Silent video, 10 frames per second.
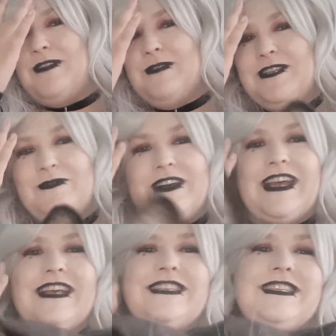much what
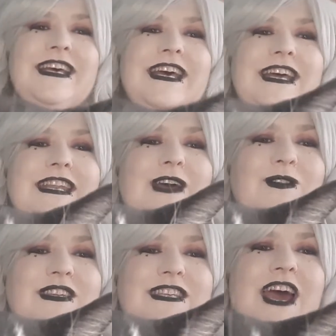it is. Now,
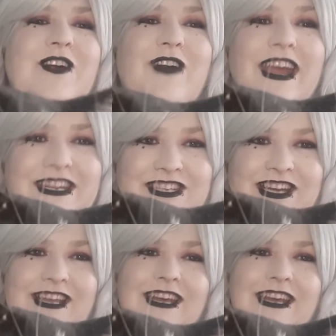the director,